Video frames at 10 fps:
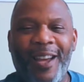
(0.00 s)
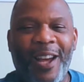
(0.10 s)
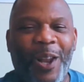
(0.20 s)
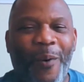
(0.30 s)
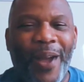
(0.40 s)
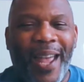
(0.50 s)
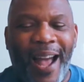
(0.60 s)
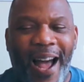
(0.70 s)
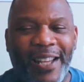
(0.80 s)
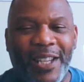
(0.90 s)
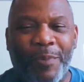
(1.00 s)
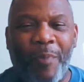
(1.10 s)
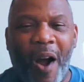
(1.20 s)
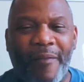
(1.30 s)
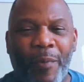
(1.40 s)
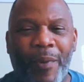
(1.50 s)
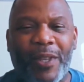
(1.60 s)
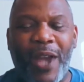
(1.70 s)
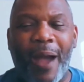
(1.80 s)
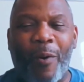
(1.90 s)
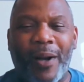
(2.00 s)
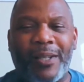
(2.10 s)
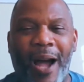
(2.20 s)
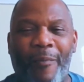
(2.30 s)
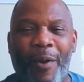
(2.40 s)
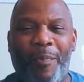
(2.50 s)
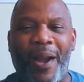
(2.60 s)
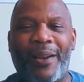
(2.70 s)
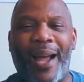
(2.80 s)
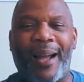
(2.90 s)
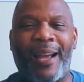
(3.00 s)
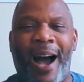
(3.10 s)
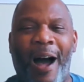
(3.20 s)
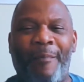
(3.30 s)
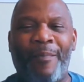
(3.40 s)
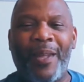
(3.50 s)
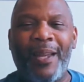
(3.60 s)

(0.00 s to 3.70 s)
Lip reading: Hello again, guys. It's Marvin with JaguarTopRepair.com.